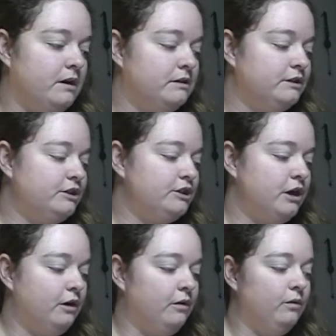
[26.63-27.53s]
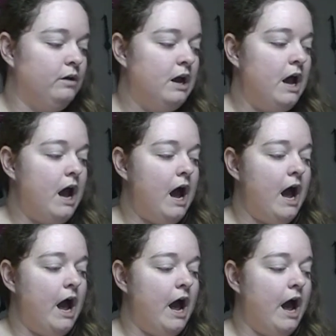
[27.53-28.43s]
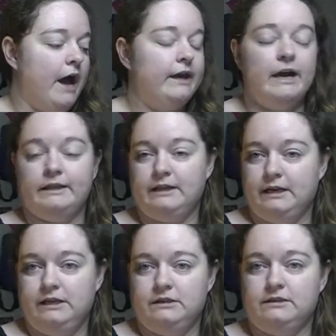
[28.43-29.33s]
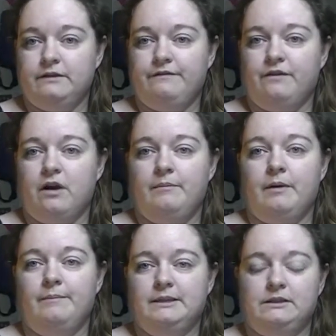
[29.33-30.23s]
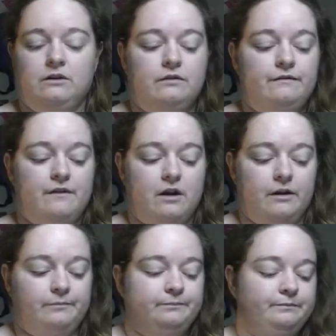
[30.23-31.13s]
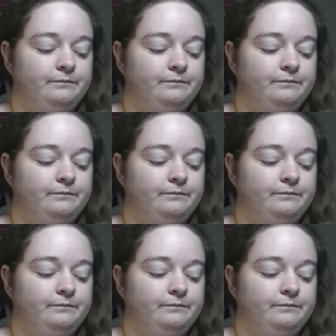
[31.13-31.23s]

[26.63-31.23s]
So I got these from a mystical farm.